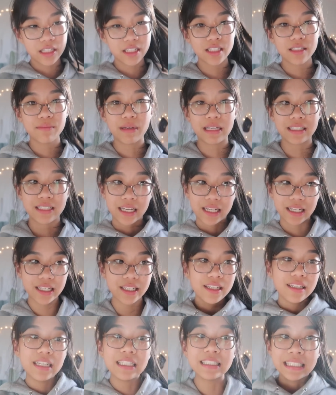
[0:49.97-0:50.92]
This is my
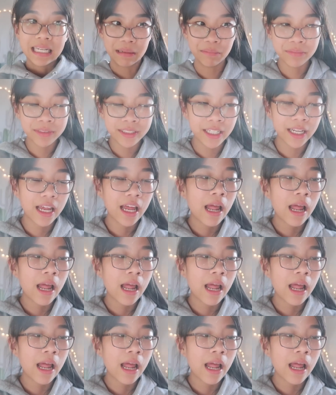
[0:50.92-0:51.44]
second attempt.